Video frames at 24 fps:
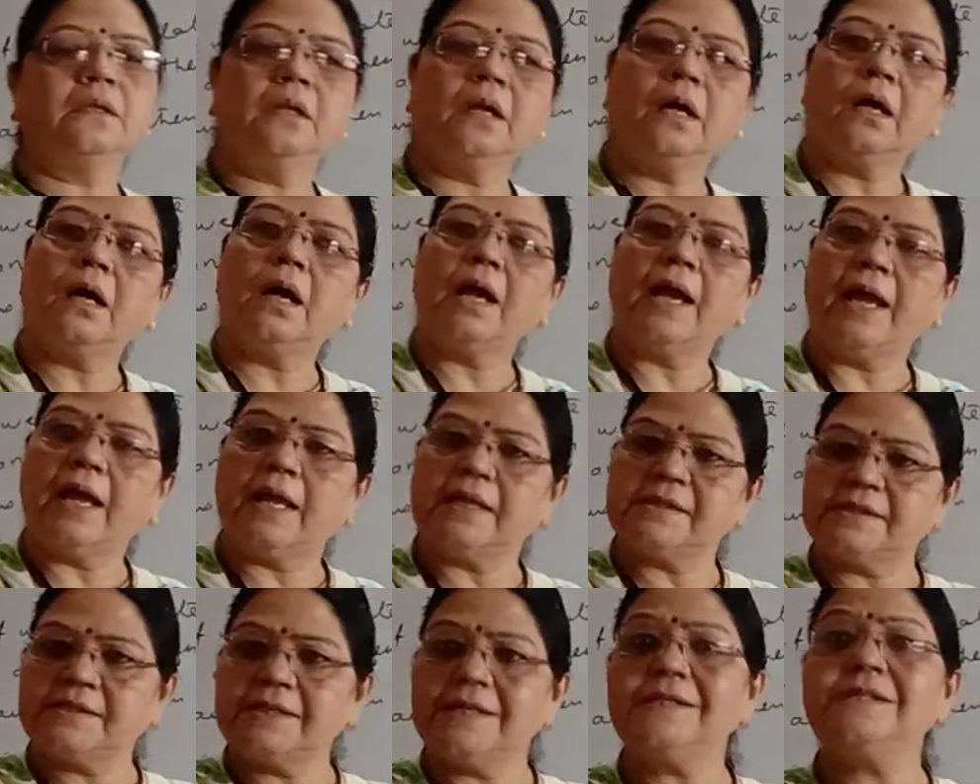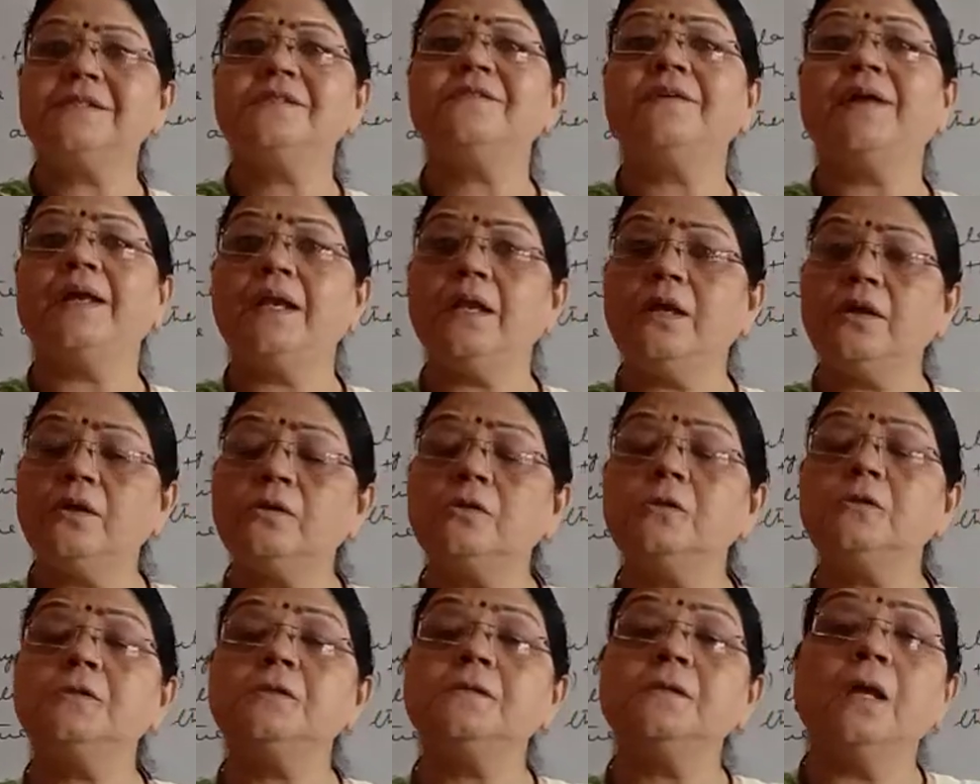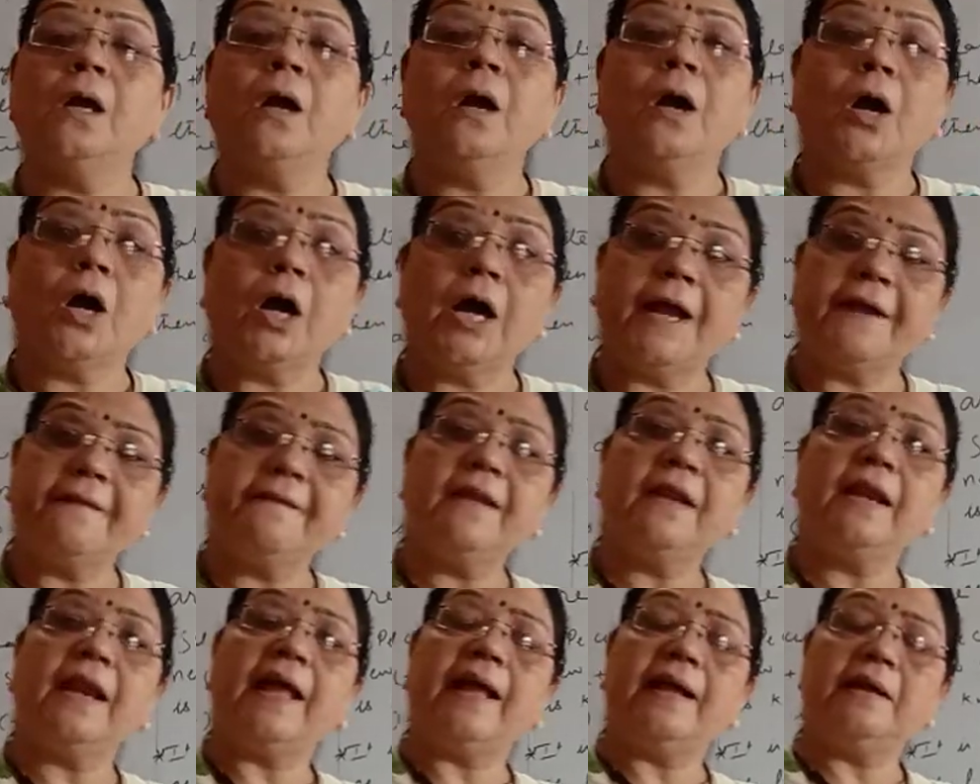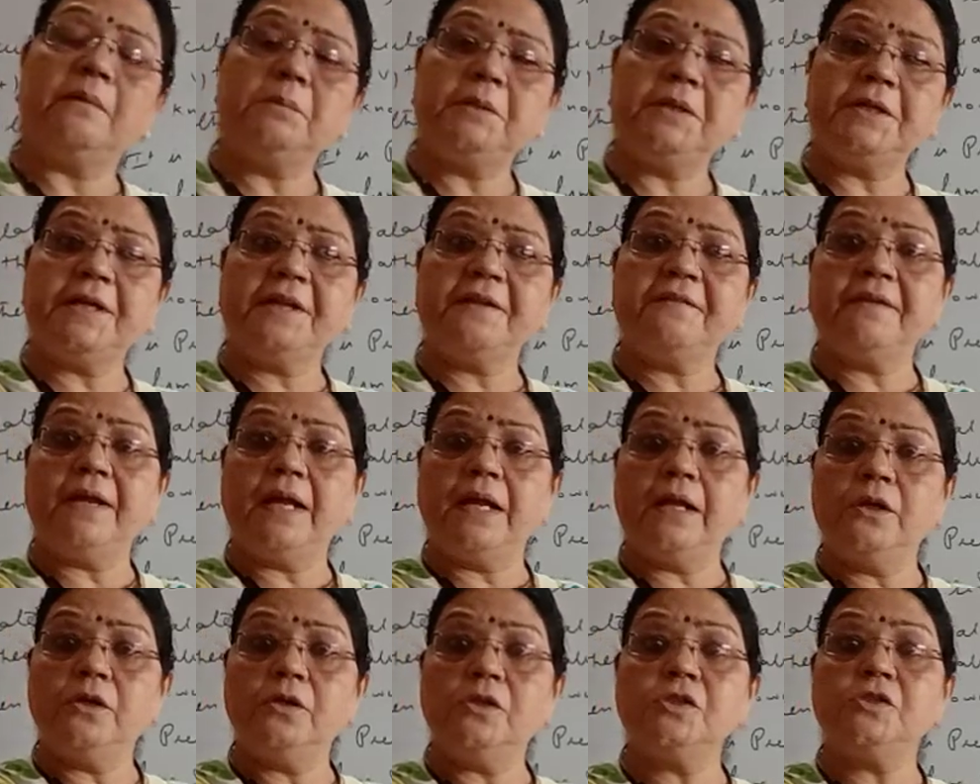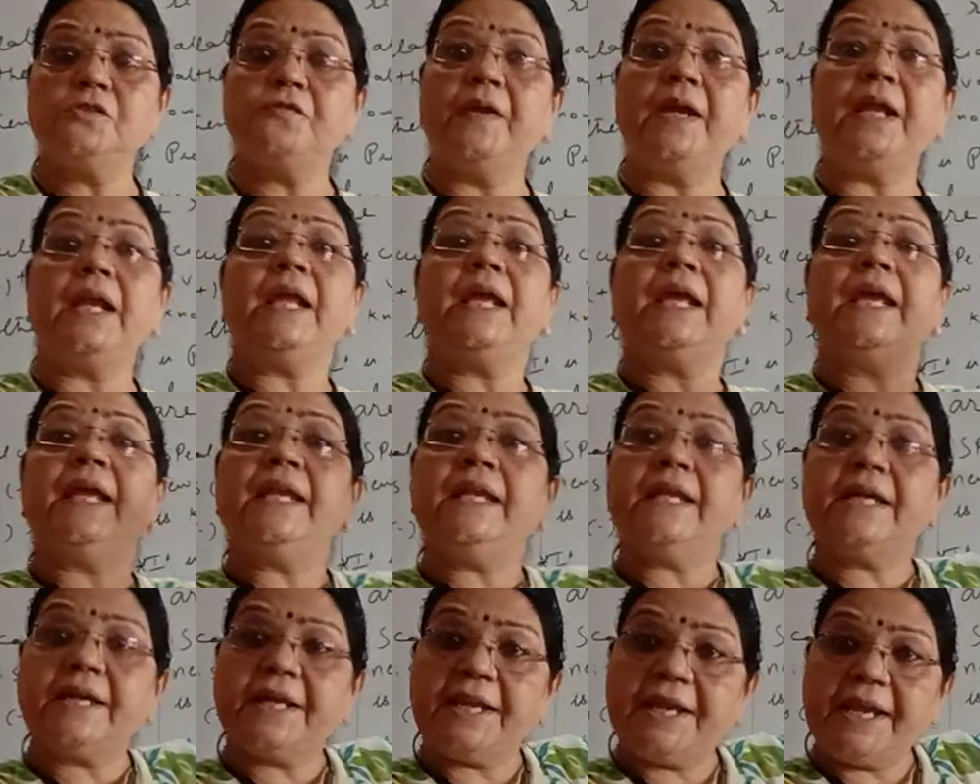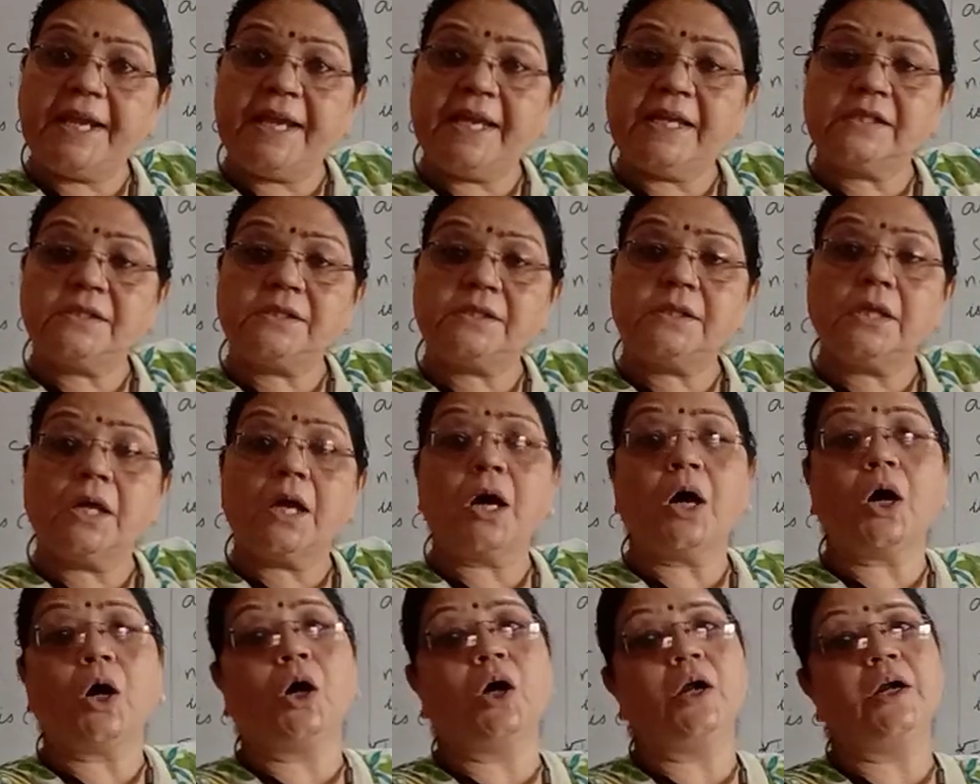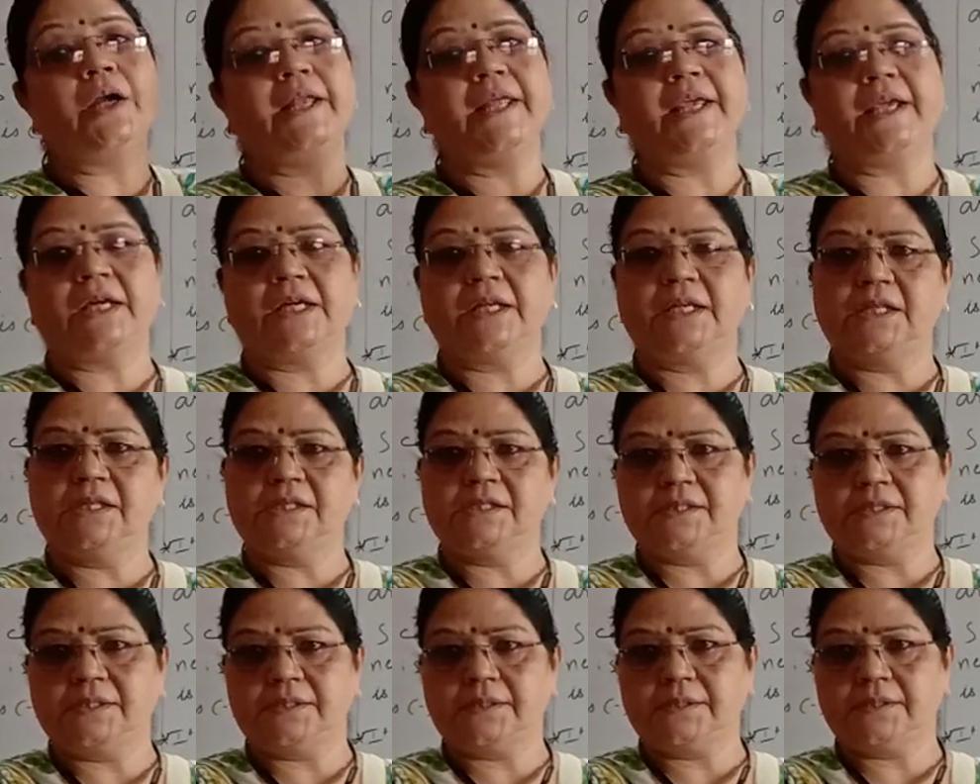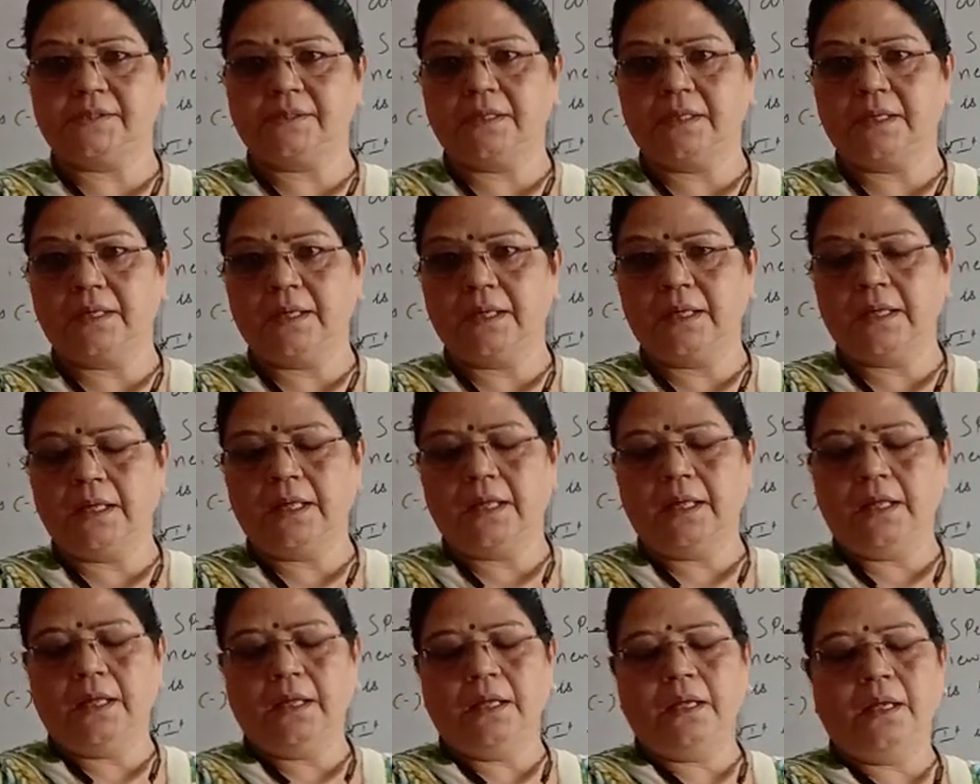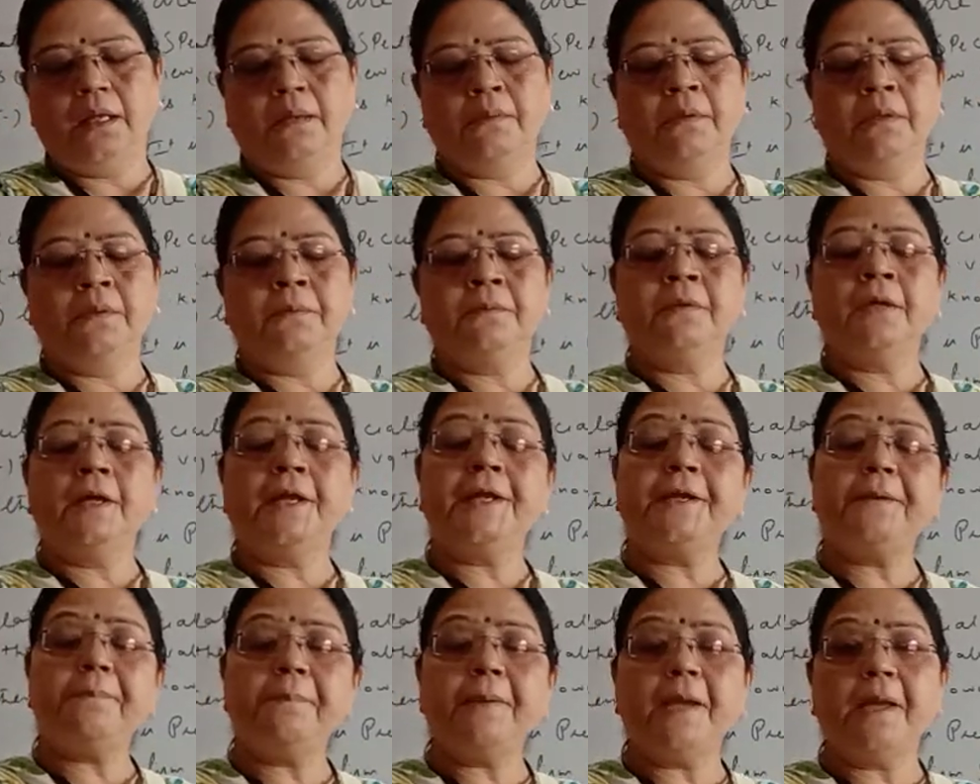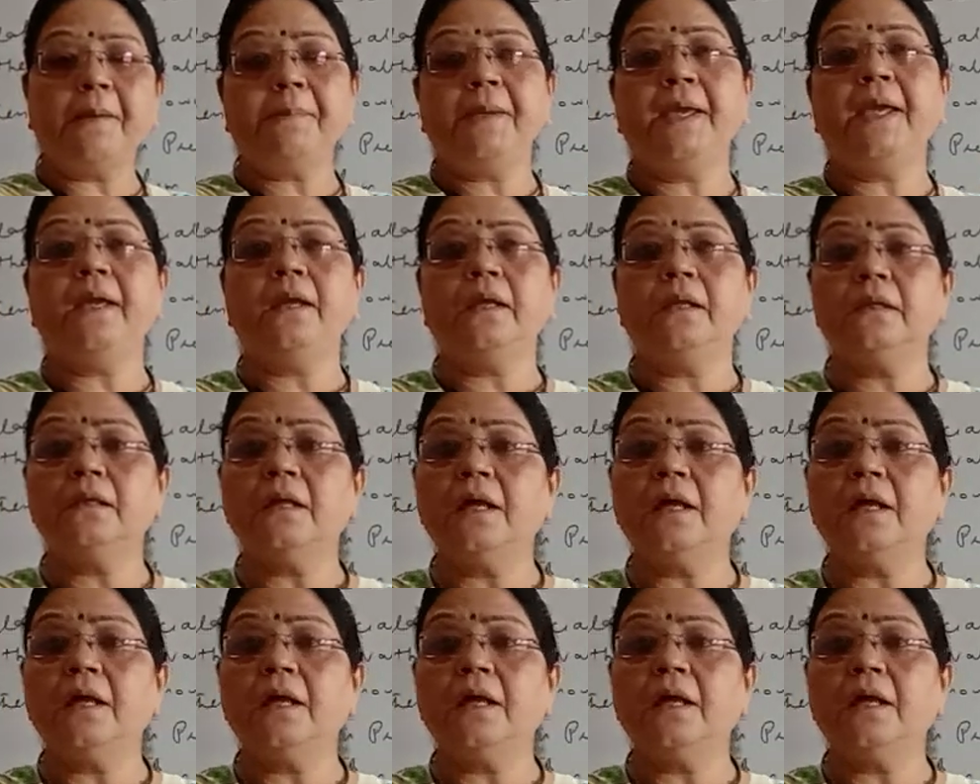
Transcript: The assets values and the liability values will increase or decrease. It may be the